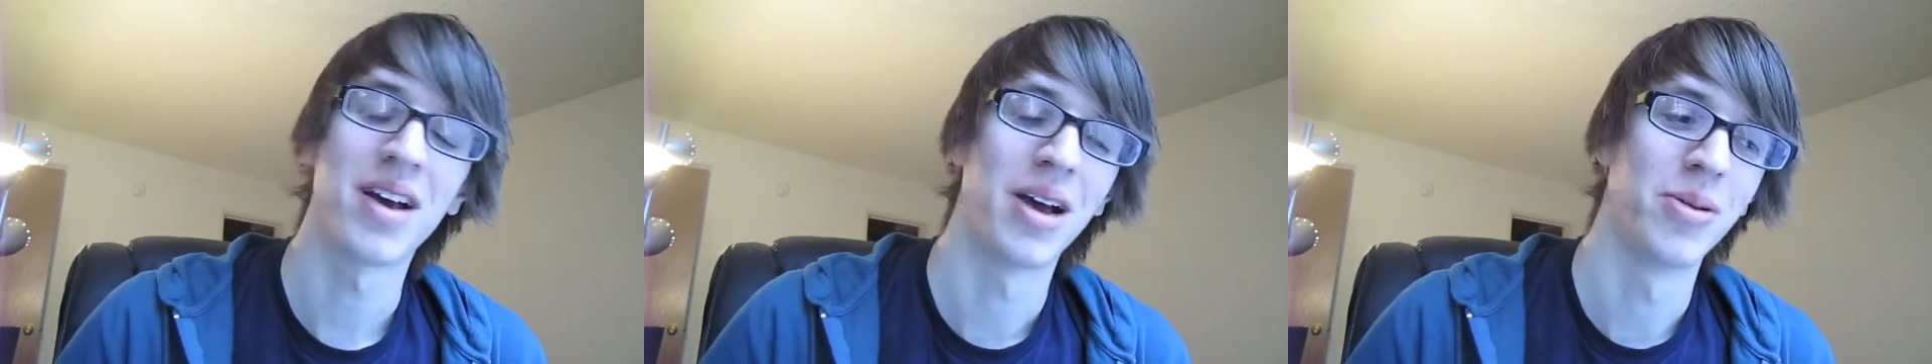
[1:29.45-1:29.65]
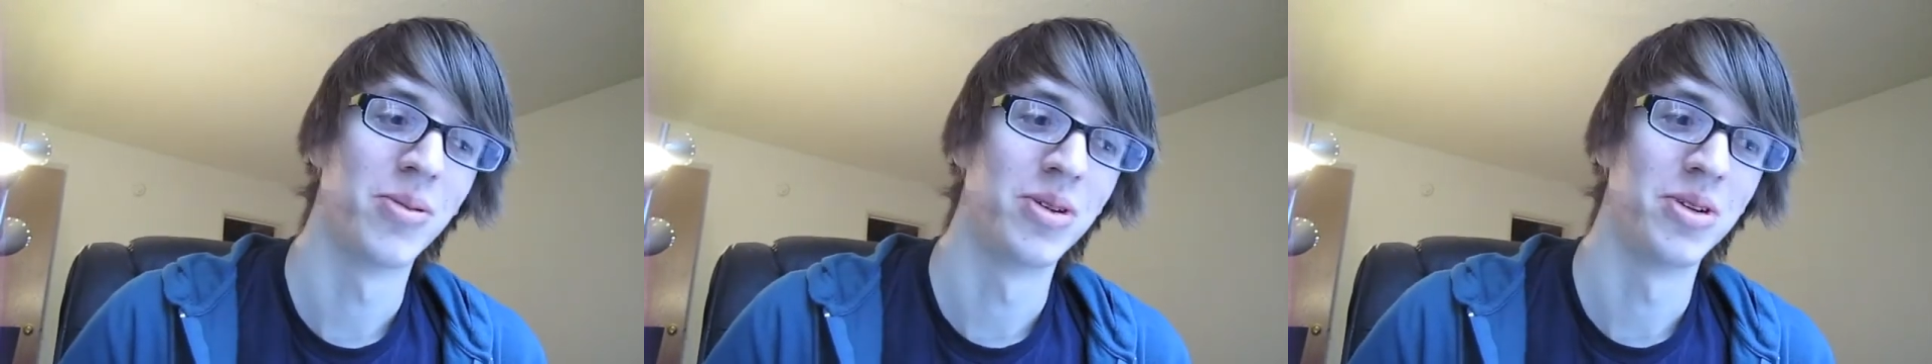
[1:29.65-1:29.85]

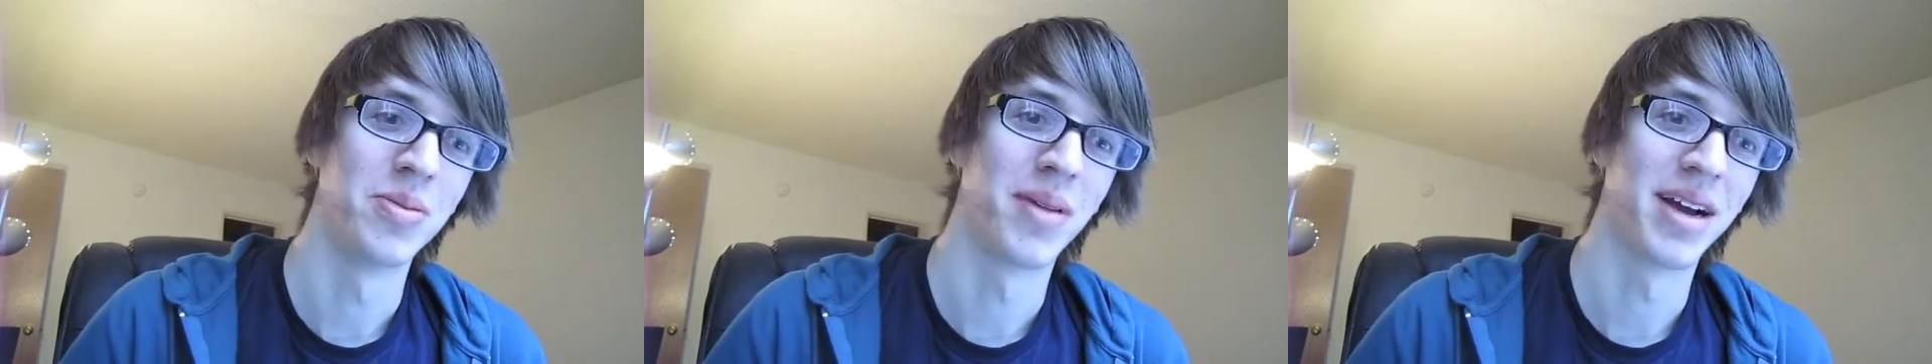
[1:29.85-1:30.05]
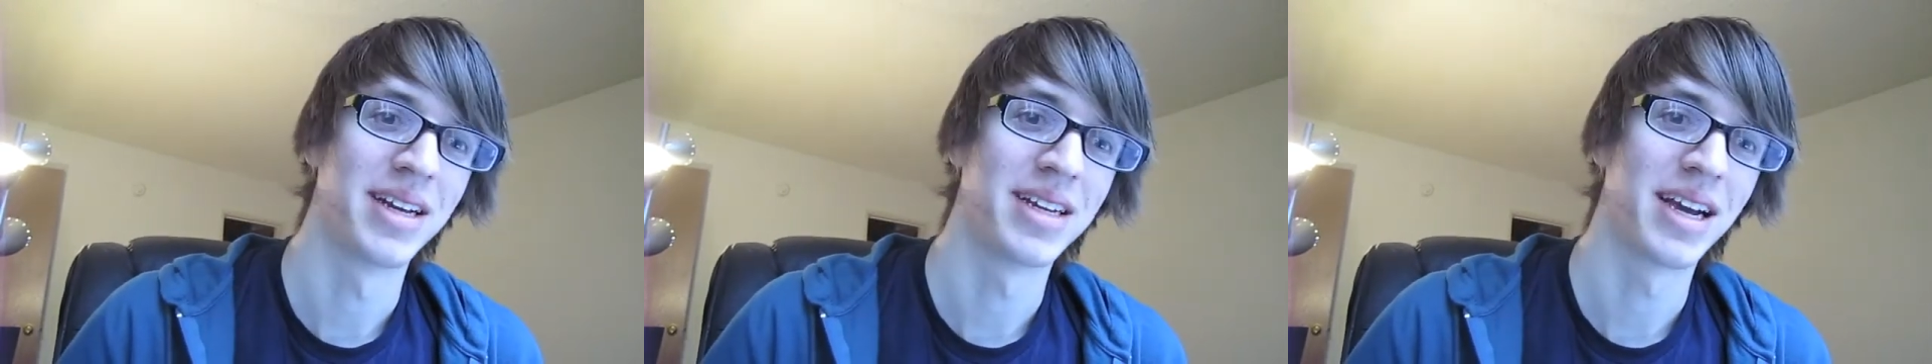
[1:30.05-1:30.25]
I will do
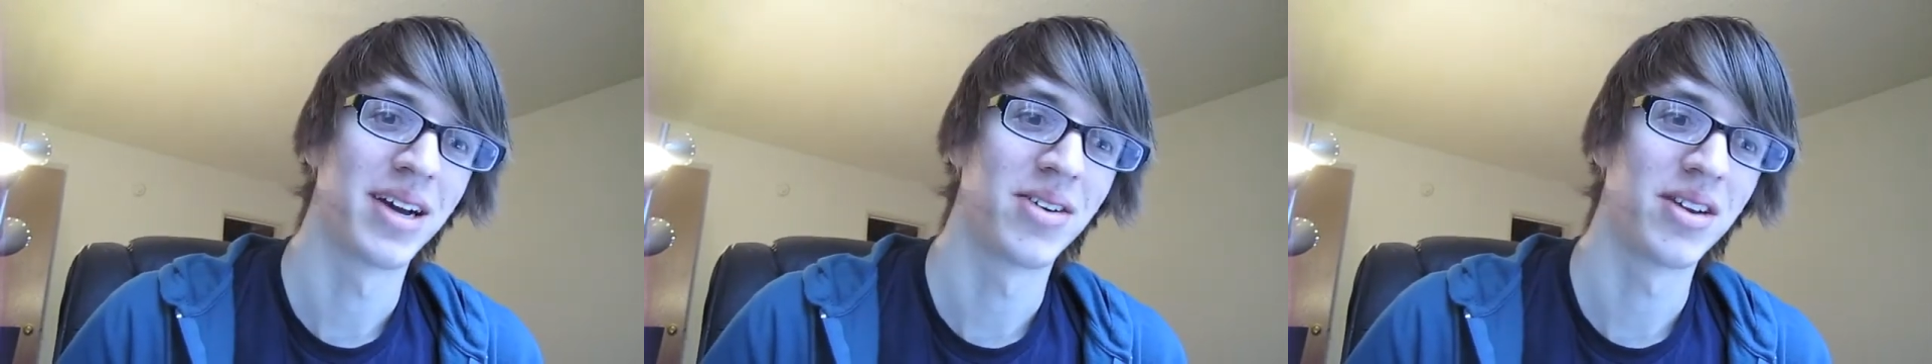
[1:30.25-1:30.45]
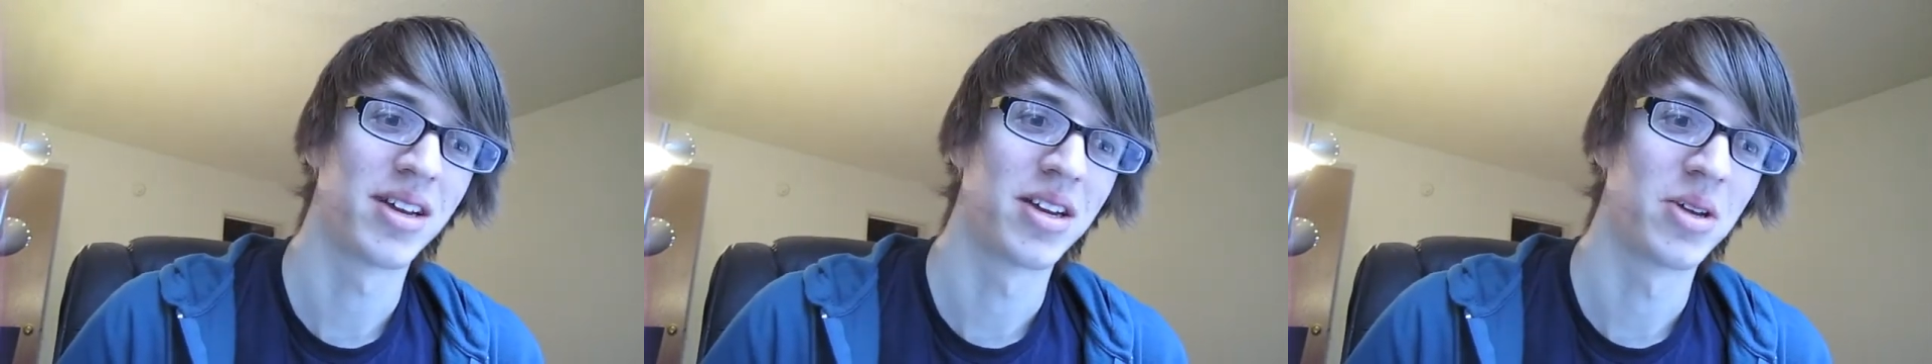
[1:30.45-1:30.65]
my
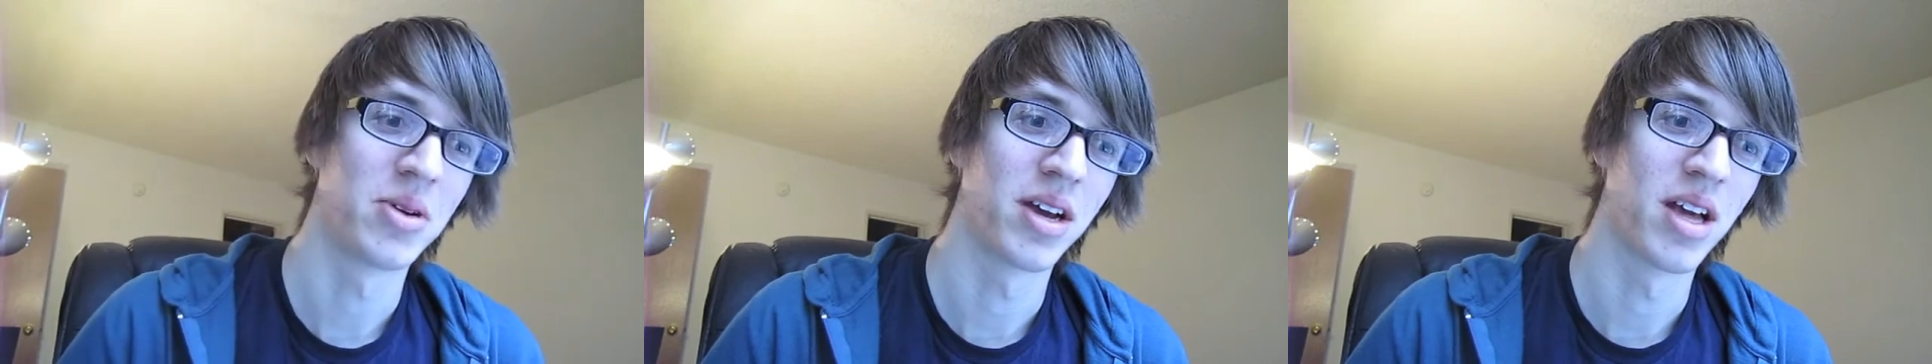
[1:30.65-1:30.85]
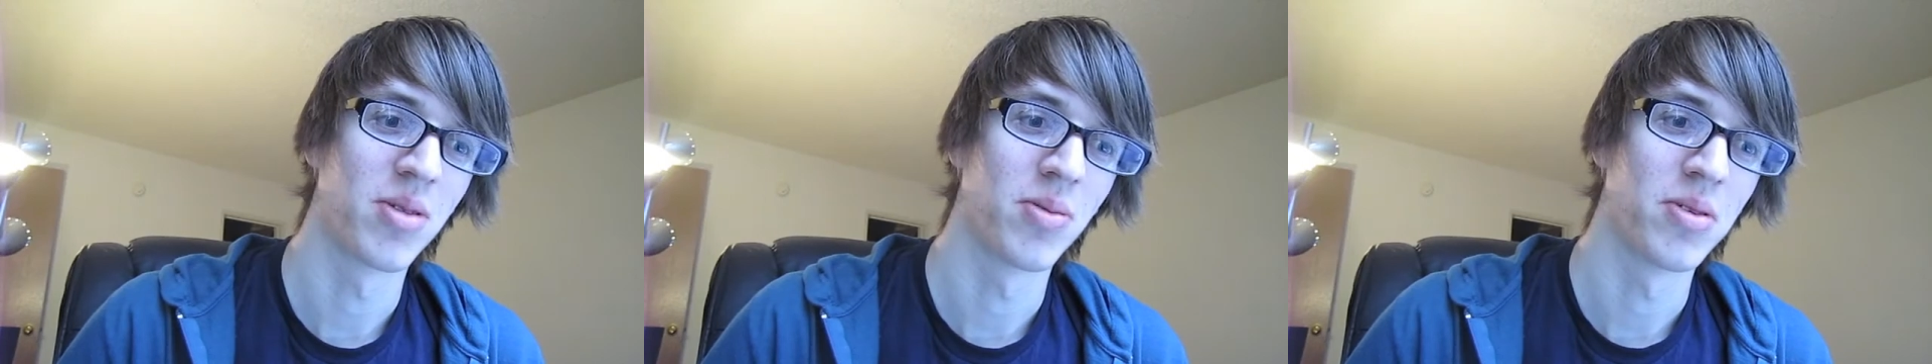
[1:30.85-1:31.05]
town, and you
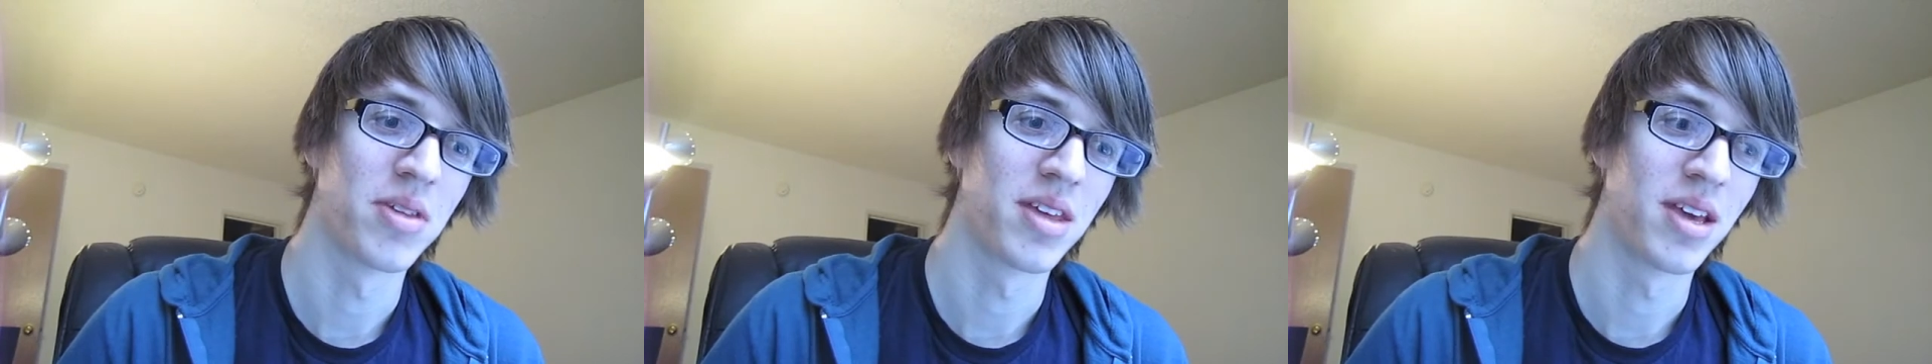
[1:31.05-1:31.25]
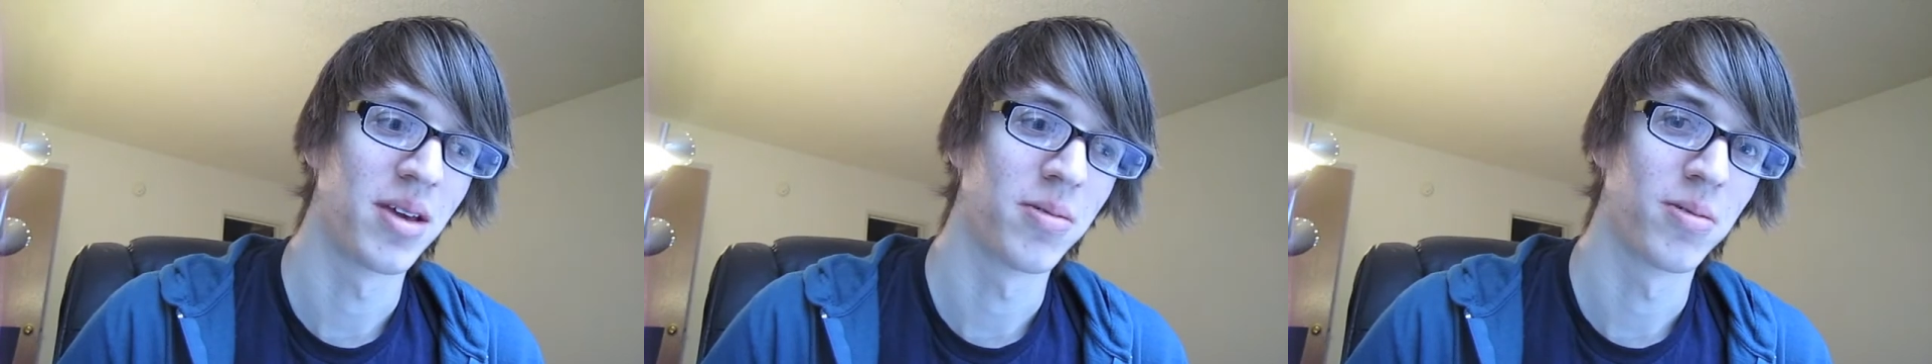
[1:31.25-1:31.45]
guys will
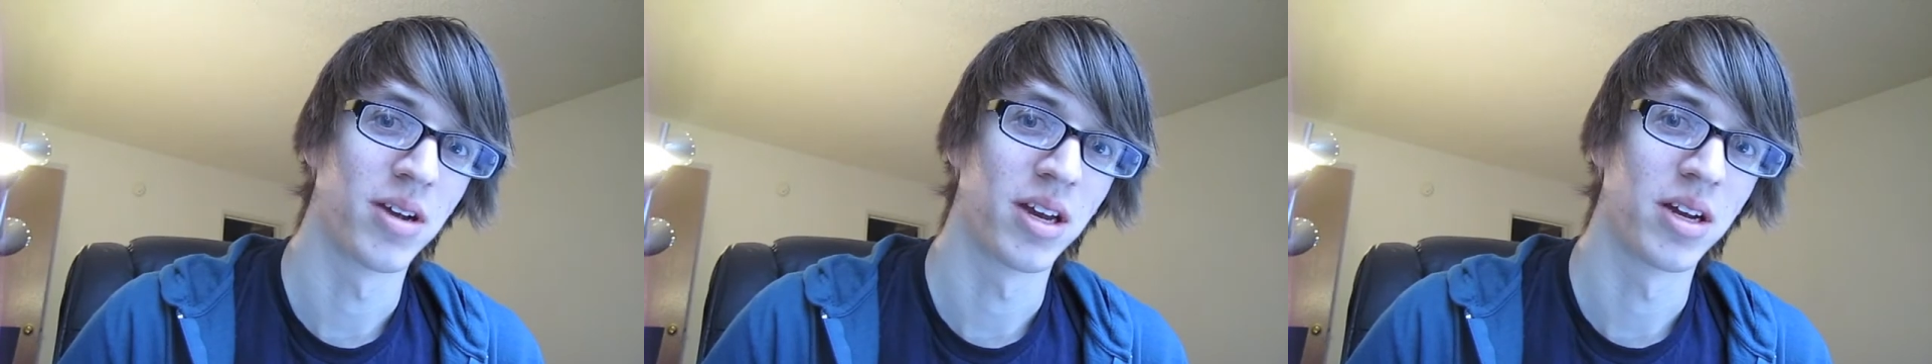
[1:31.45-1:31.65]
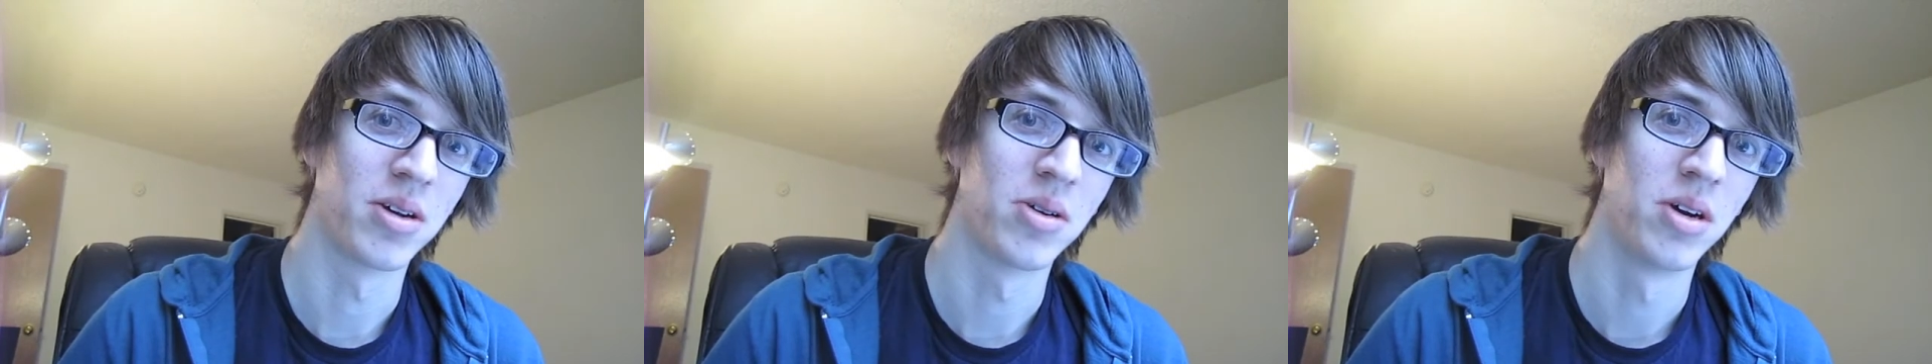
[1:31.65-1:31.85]
see
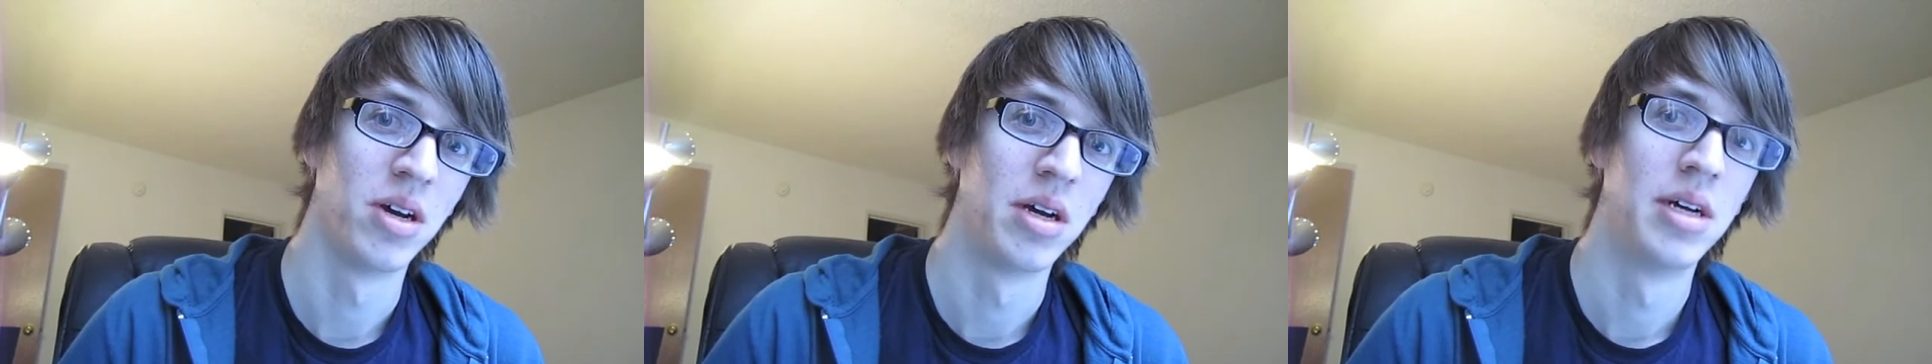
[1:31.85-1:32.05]
Reno